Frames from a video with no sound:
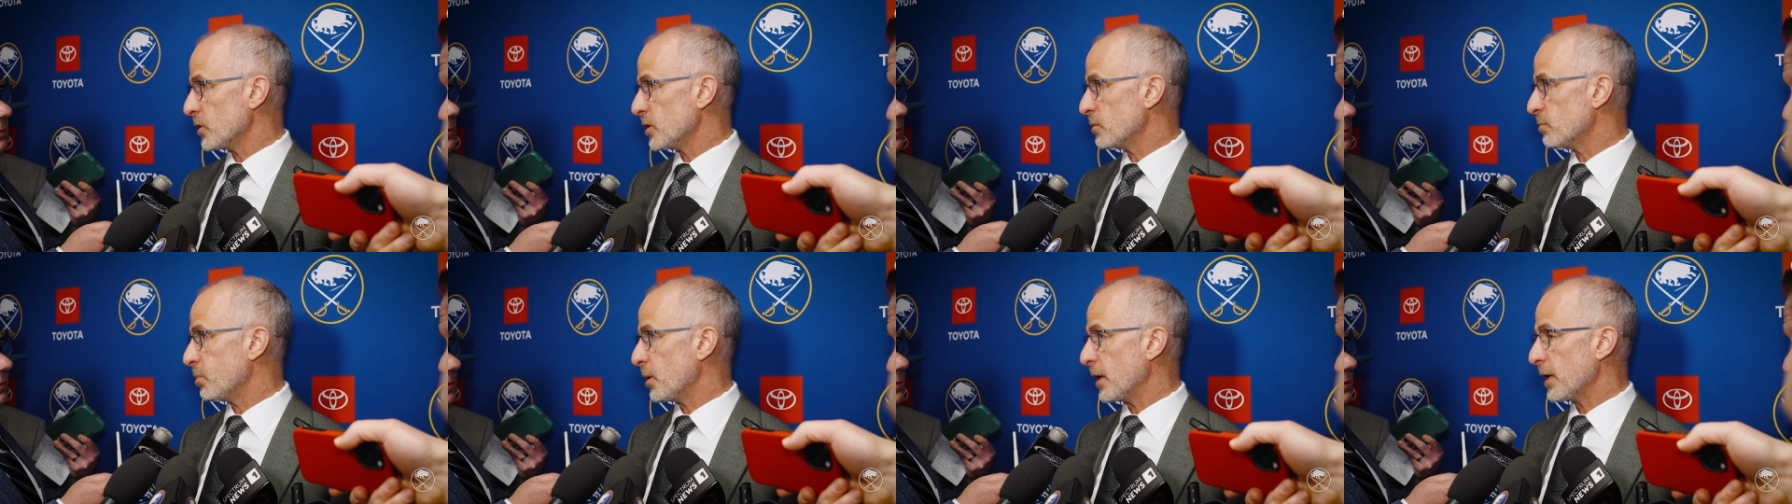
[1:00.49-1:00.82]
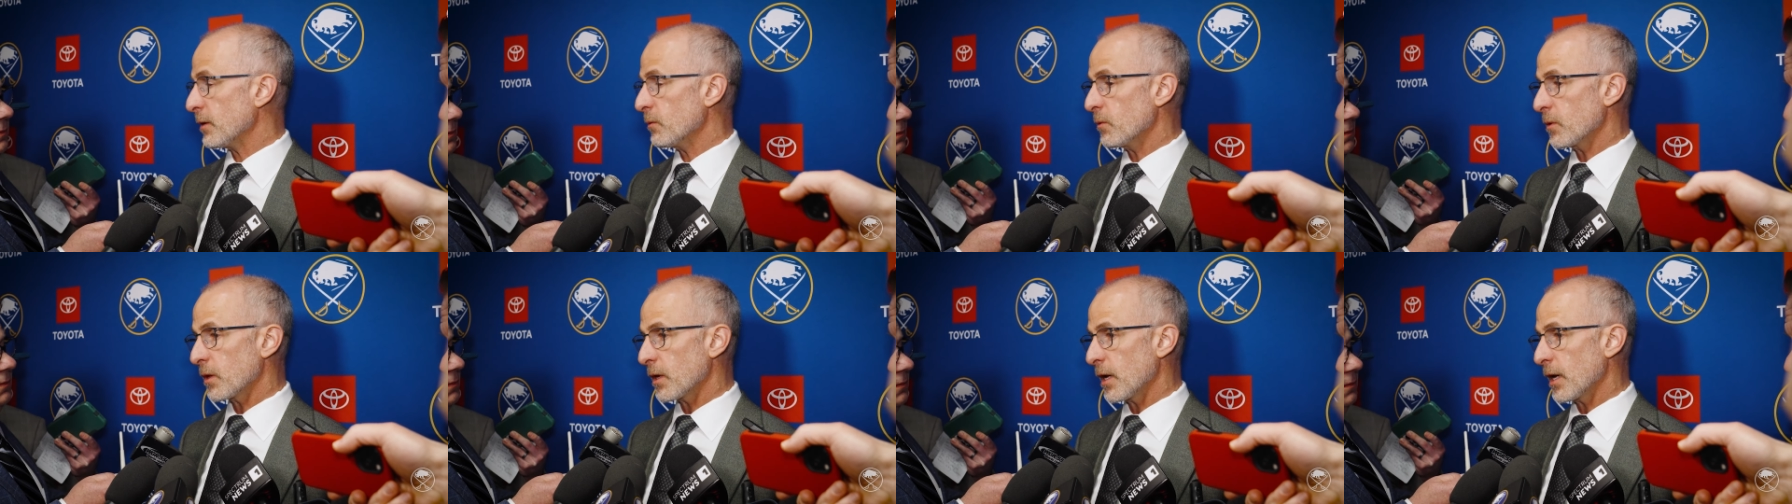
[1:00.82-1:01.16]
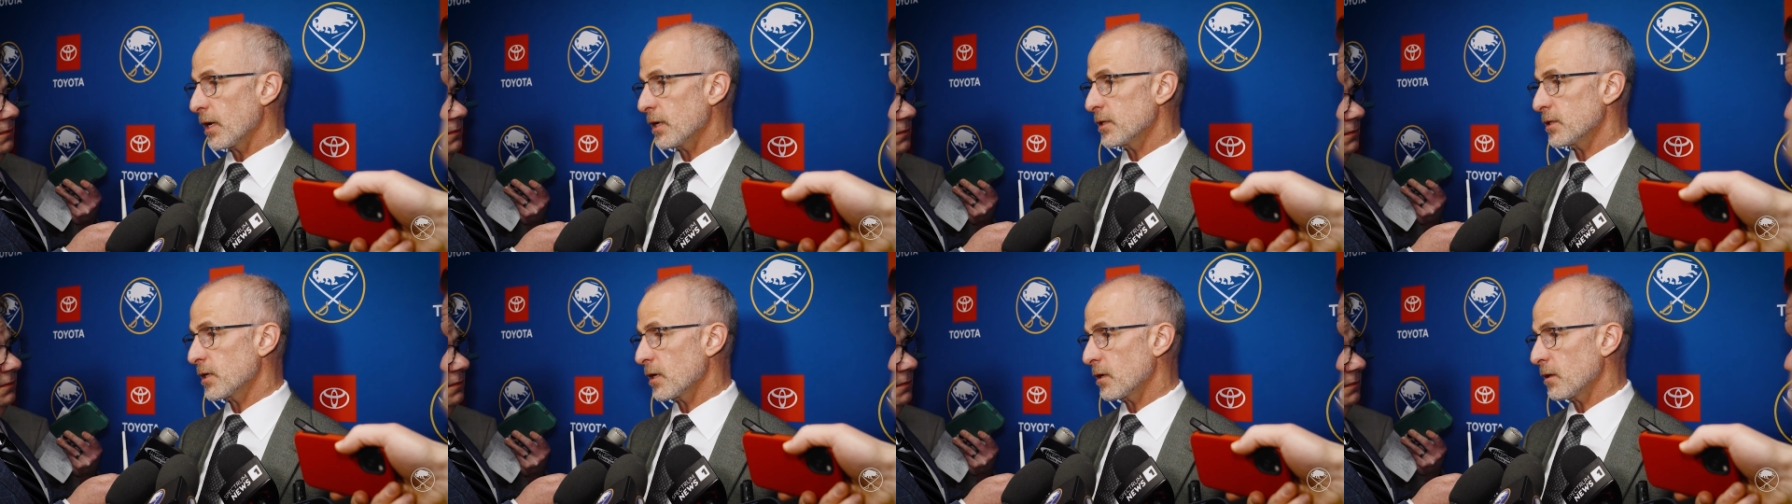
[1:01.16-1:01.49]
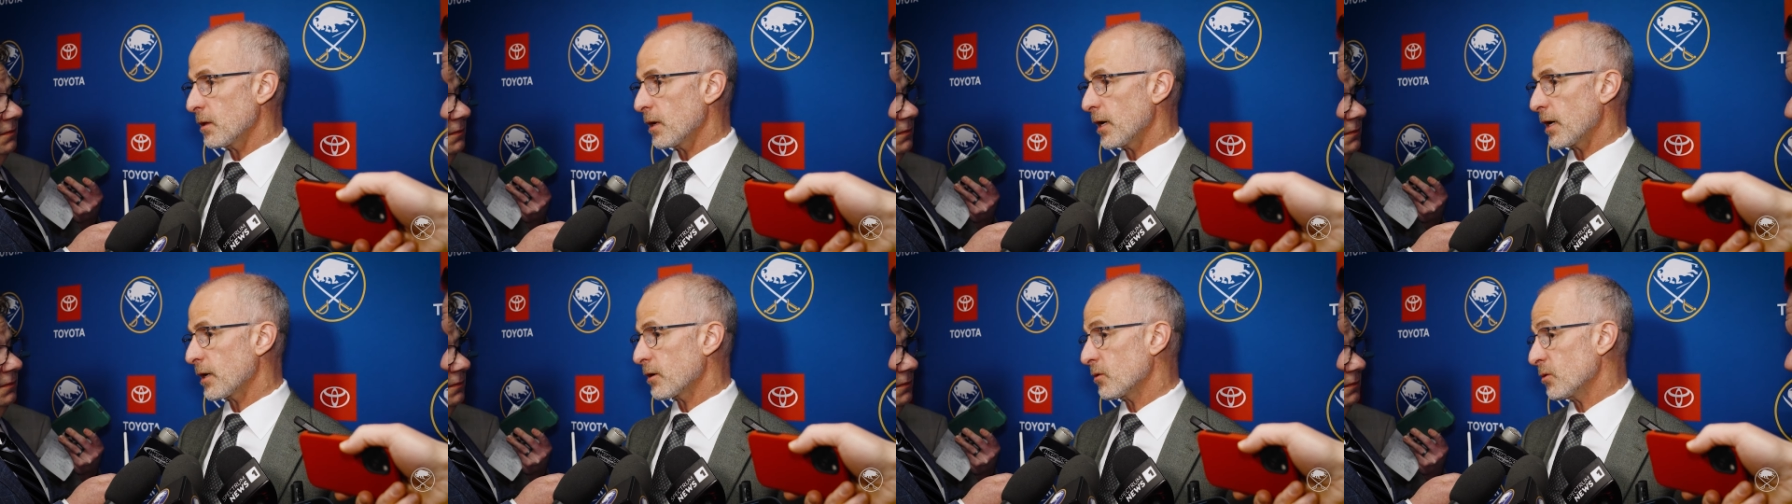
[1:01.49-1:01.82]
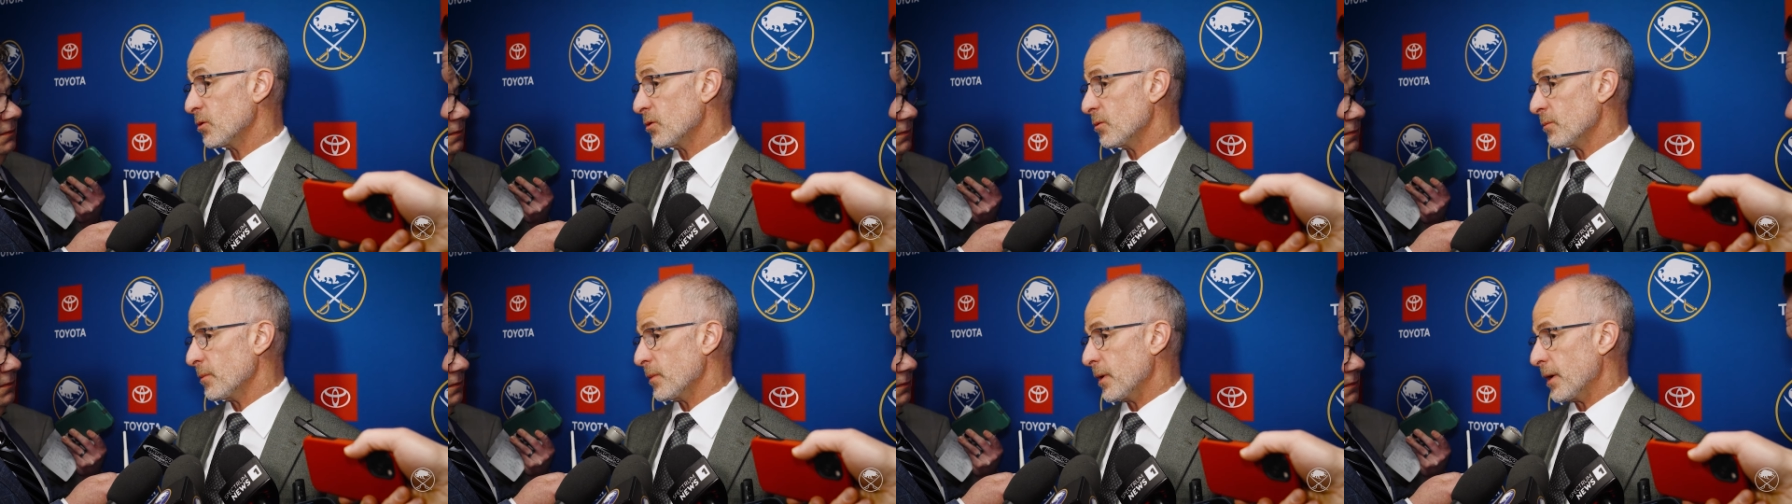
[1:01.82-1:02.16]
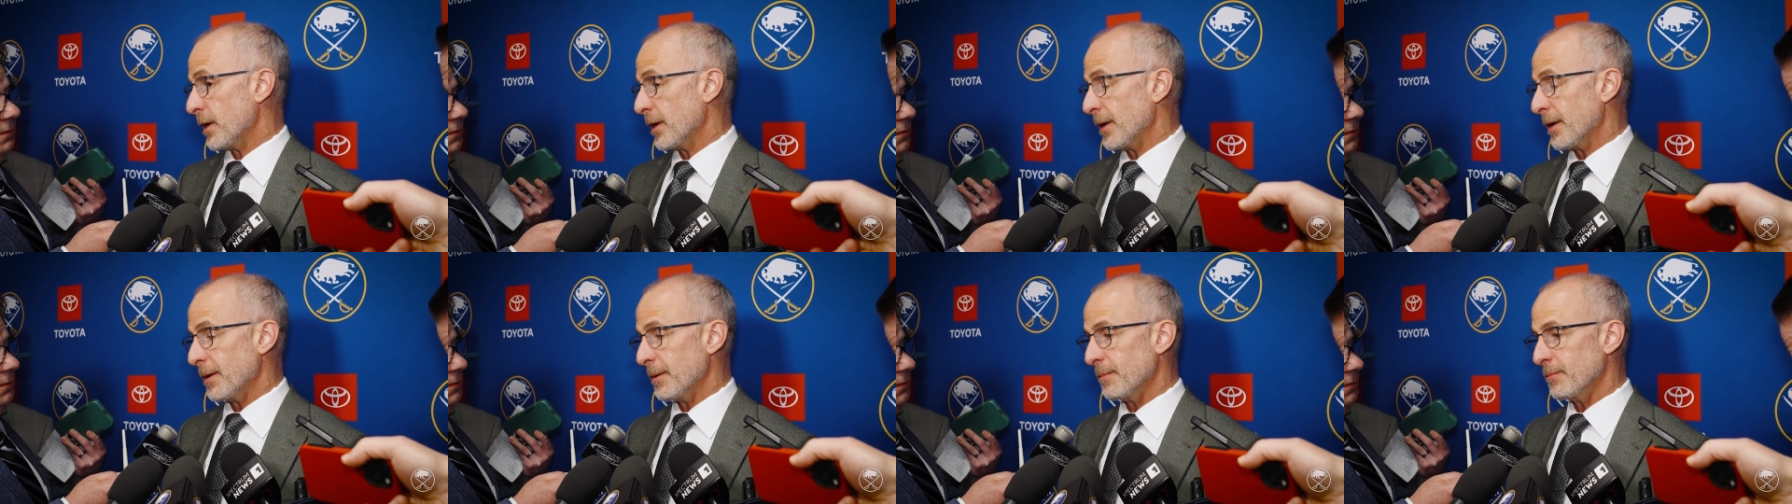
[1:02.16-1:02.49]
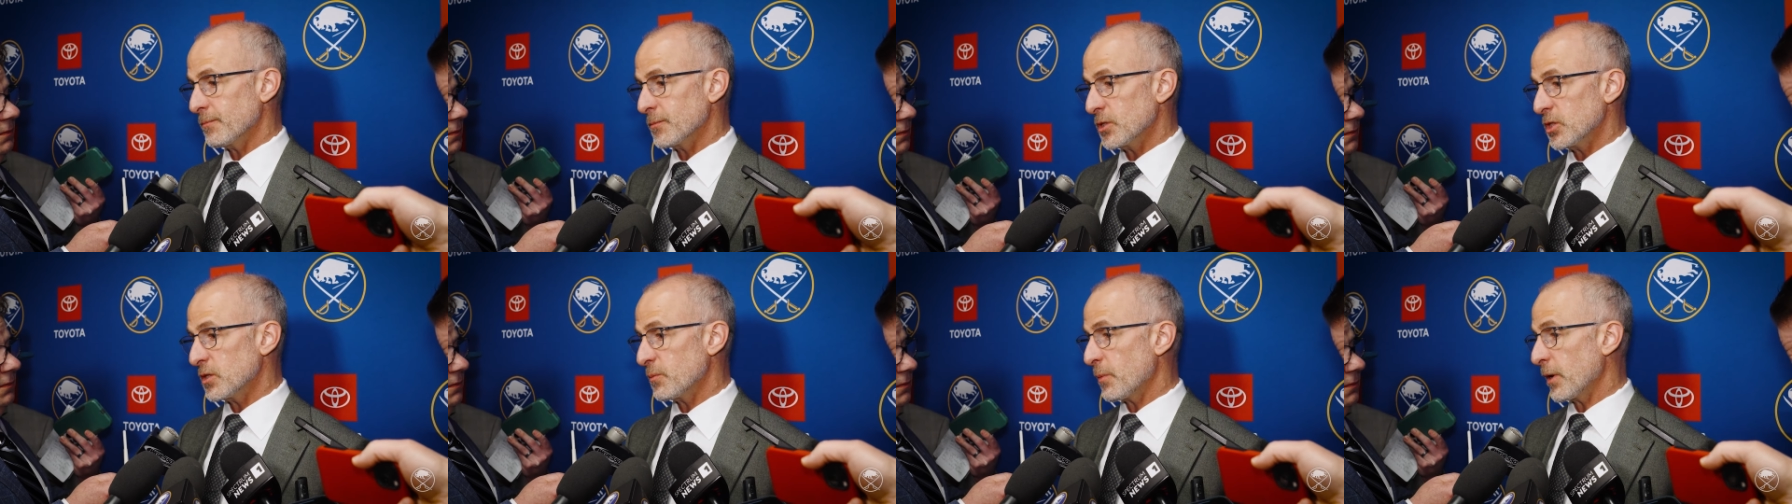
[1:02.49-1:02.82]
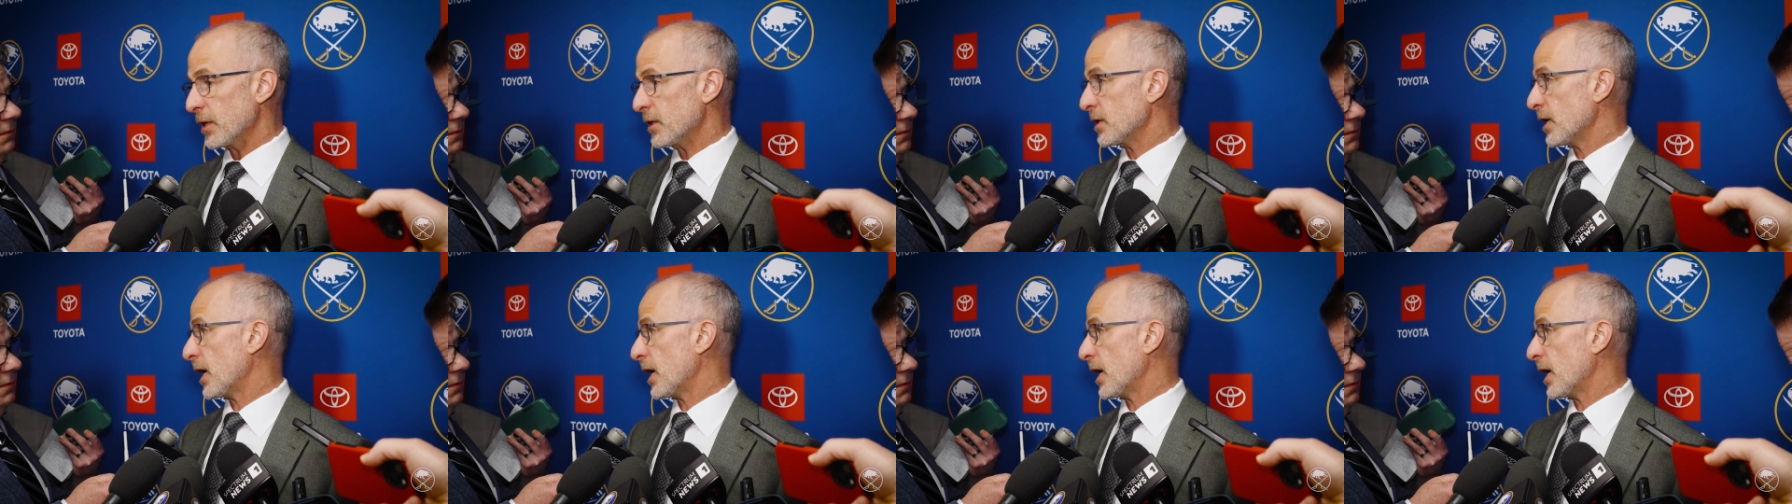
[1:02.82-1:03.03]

He's played with guys in our locker room. He spent